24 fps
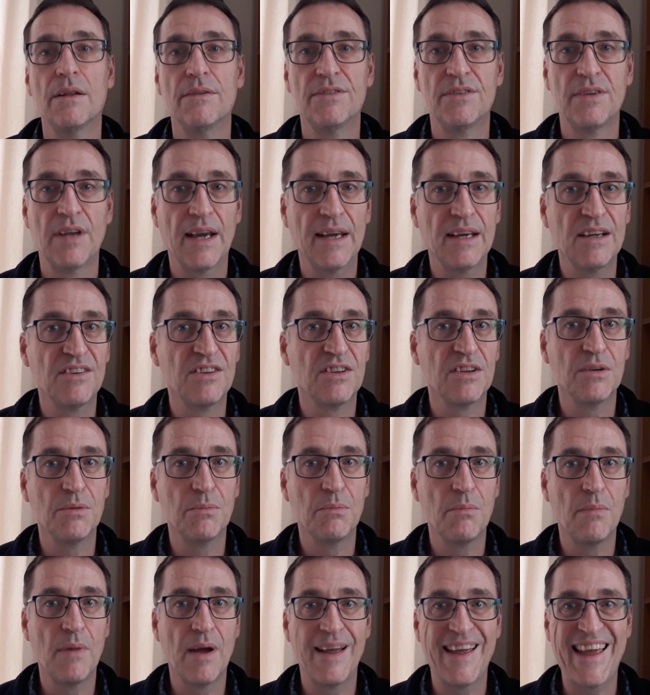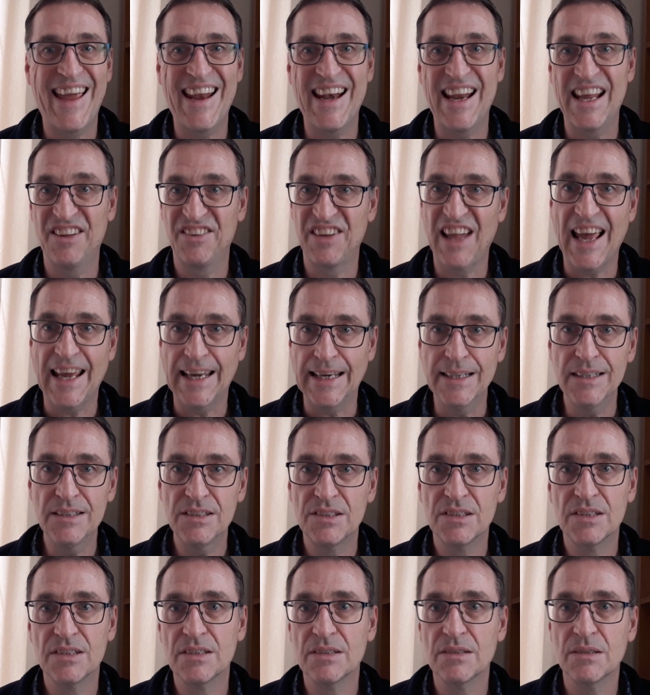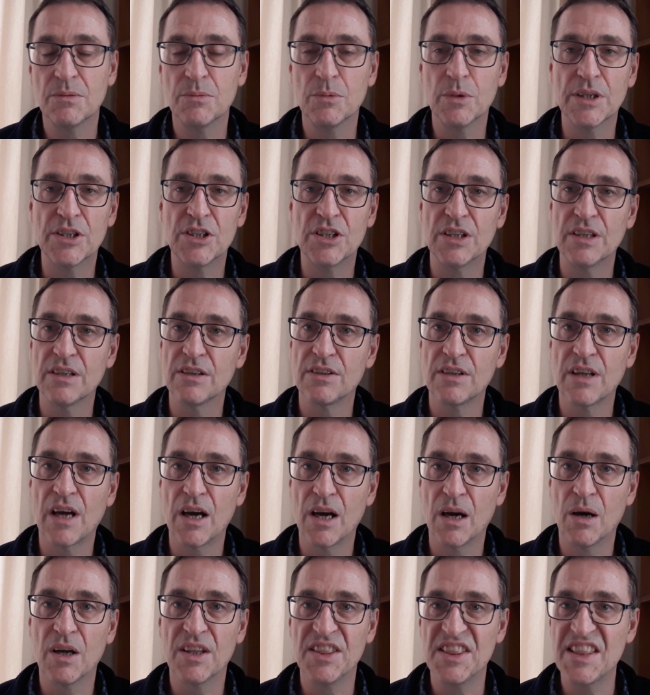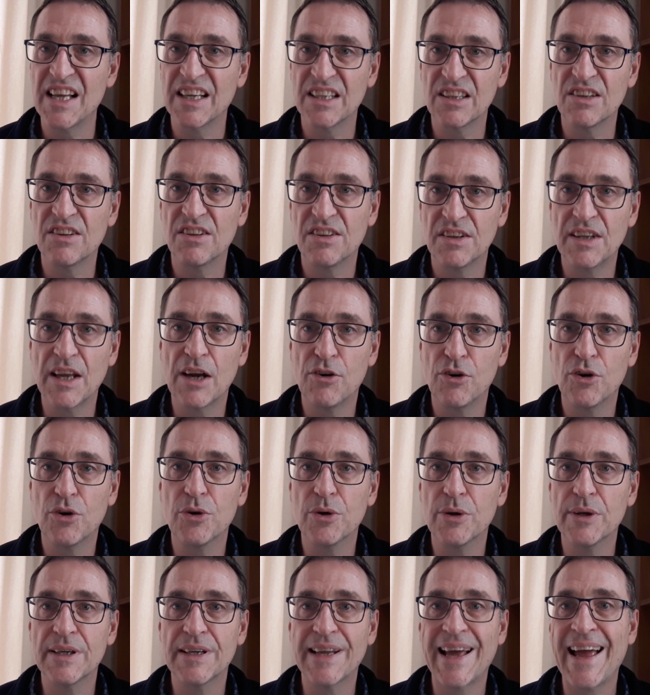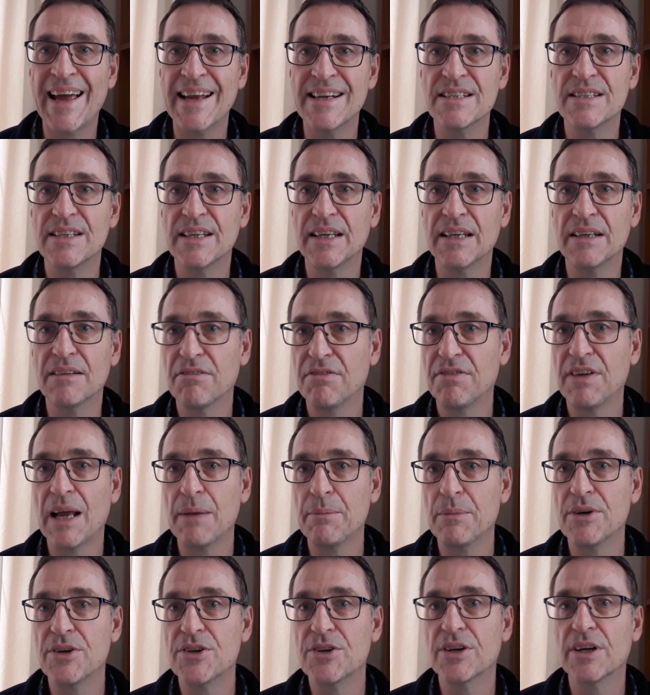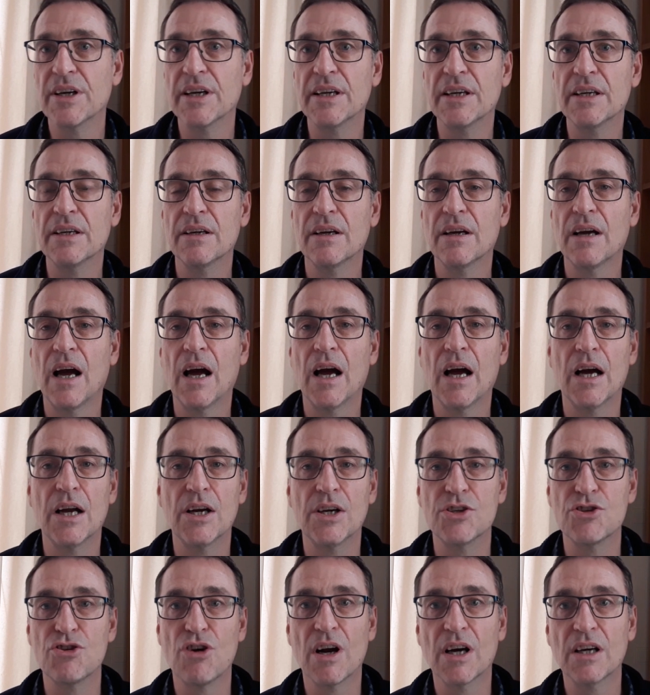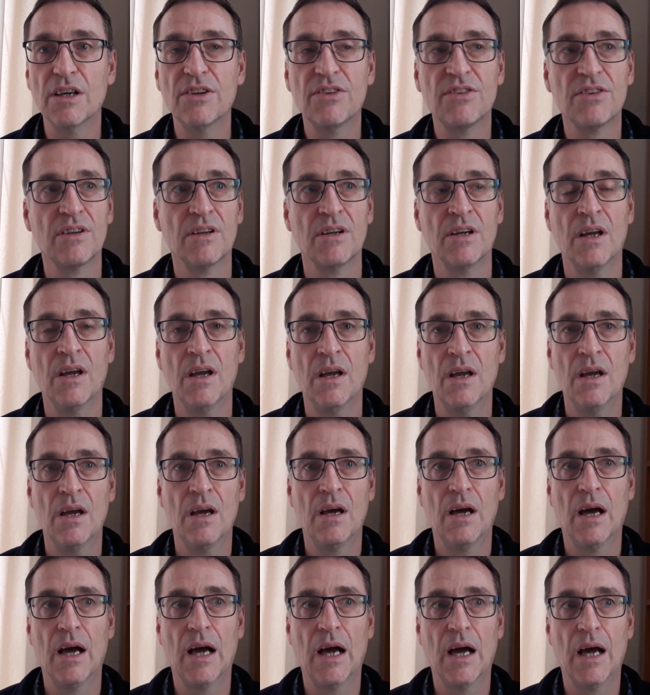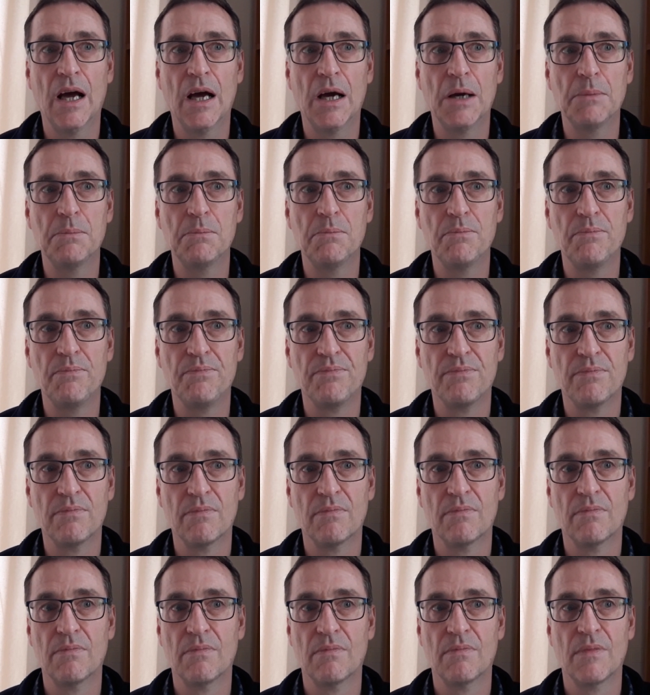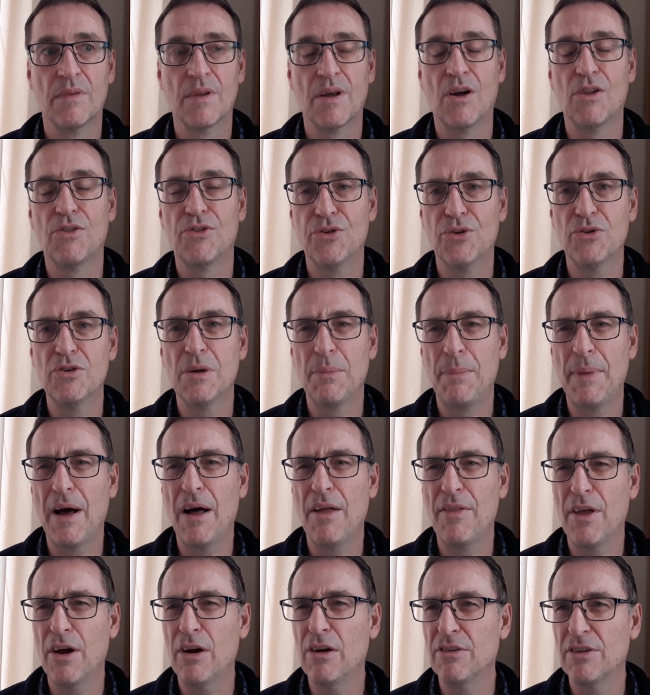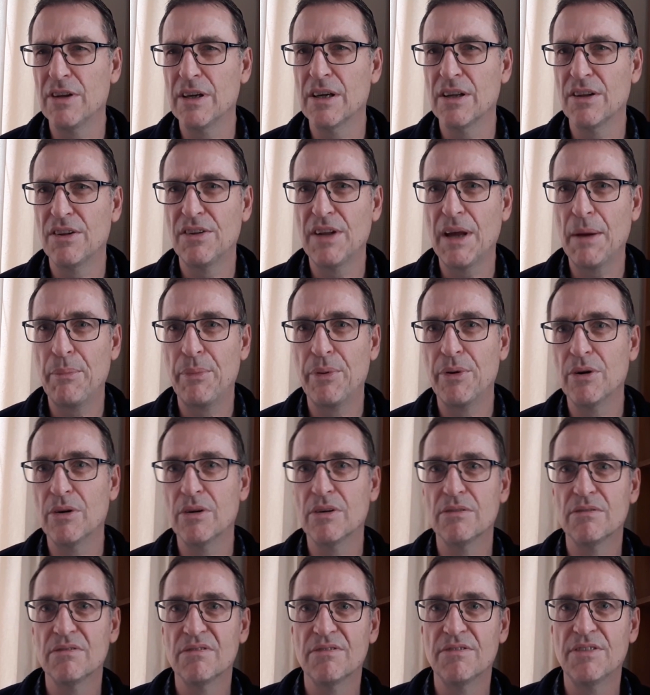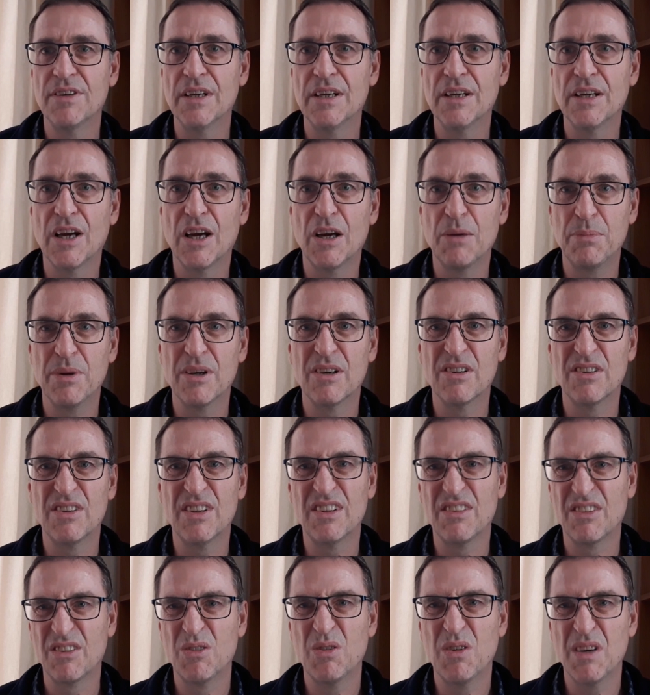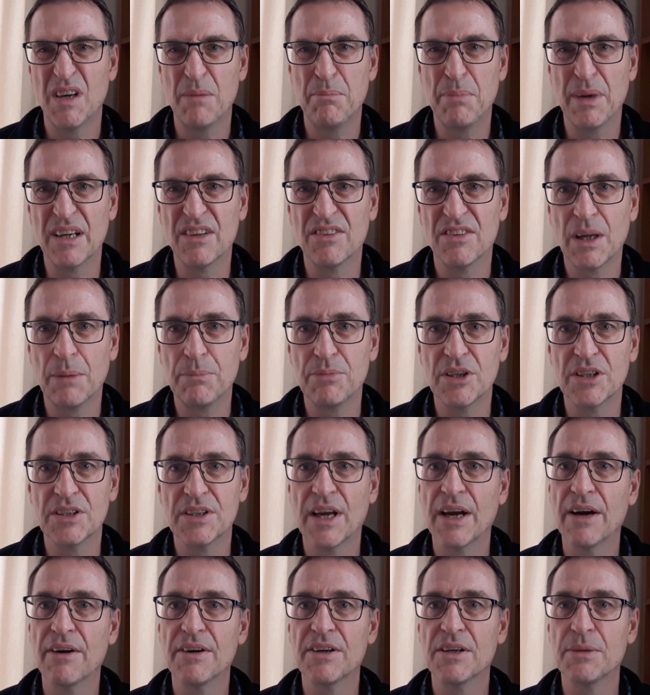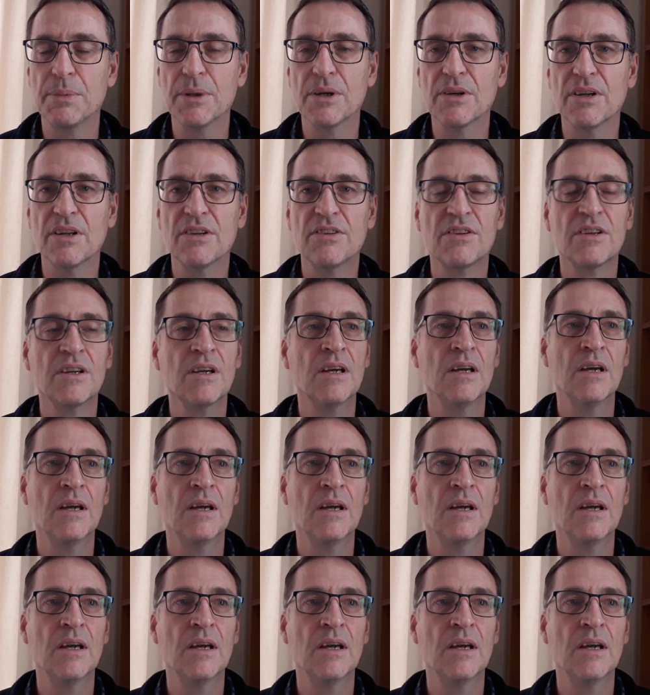take some NSAIDs, which are non-steroid anti-inflammatory drugs. I'll talk about those in a separate video, because it's quite a big subject area, to be honest.